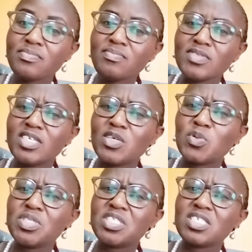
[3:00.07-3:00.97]

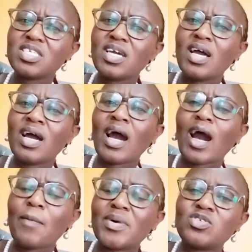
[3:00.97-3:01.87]
equity, how
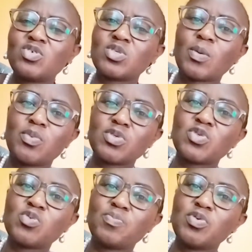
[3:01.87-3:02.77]
much you're supposed to
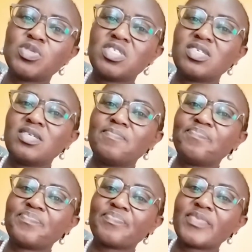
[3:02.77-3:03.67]
put in